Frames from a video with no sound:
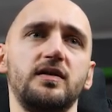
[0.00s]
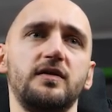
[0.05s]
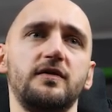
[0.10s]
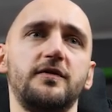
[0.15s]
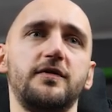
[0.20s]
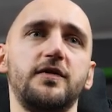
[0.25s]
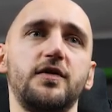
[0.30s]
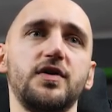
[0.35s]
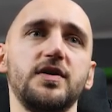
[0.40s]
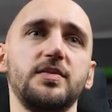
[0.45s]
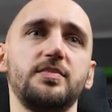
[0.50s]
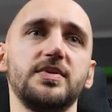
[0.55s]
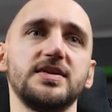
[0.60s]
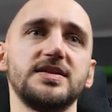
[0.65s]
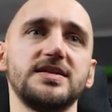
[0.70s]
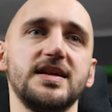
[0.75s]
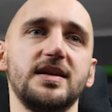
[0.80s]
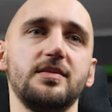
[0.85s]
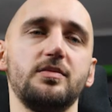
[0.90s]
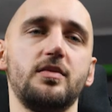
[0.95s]

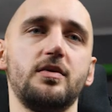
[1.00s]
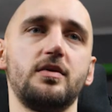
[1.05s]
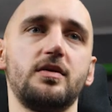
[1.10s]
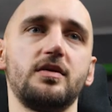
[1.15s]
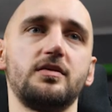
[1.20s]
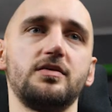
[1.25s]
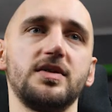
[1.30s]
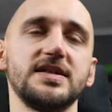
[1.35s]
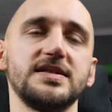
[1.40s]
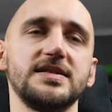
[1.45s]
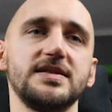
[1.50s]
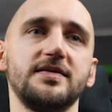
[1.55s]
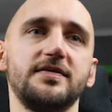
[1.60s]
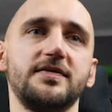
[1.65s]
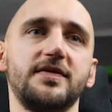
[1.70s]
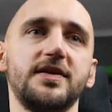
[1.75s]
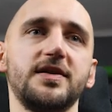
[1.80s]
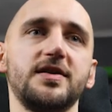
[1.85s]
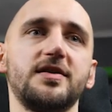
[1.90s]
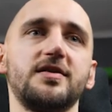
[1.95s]
40% more aggressive
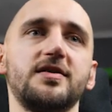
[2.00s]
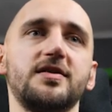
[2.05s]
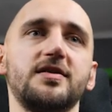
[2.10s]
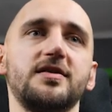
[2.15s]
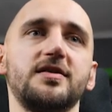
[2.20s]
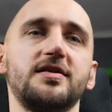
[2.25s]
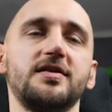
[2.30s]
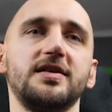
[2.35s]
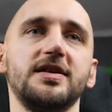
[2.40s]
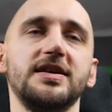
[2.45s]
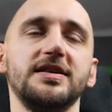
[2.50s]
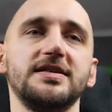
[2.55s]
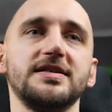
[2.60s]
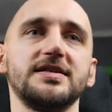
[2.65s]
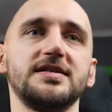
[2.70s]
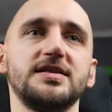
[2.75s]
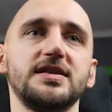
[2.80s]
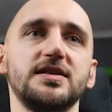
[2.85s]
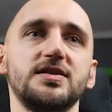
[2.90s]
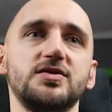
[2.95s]
here in
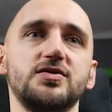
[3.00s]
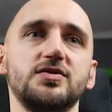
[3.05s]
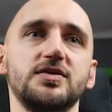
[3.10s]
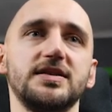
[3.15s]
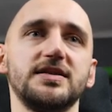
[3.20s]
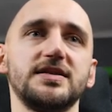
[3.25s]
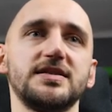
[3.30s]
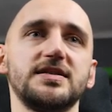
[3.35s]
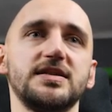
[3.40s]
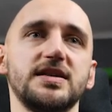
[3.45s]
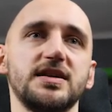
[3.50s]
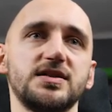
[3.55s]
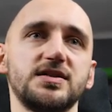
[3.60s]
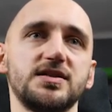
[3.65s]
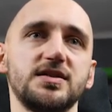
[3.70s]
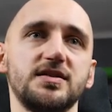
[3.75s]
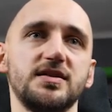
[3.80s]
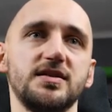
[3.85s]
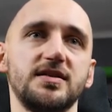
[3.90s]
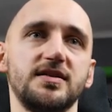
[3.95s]
this during this
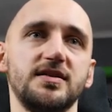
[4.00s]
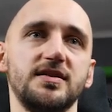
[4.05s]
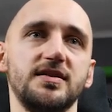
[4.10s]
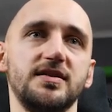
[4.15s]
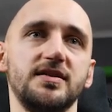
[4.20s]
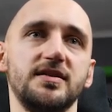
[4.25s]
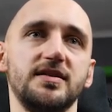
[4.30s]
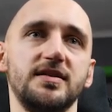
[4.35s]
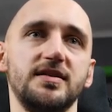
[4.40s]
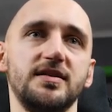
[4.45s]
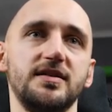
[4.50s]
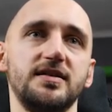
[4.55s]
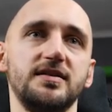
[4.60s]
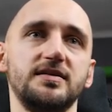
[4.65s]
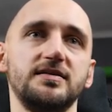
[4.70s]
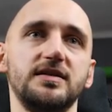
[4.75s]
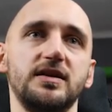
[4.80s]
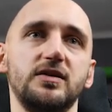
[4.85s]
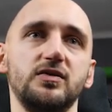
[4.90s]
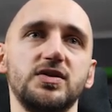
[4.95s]
session
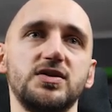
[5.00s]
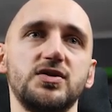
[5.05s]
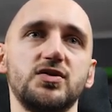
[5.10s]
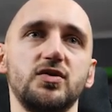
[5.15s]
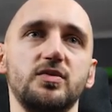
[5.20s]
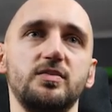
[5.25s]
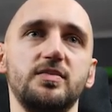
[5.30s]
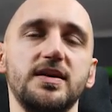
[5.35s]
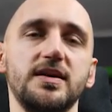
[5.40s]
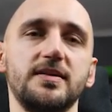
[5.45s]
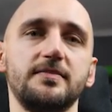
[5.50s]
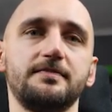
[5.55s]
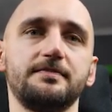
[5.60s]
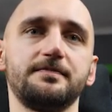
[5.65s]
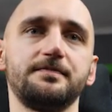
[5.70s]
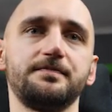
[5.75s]
than we should be.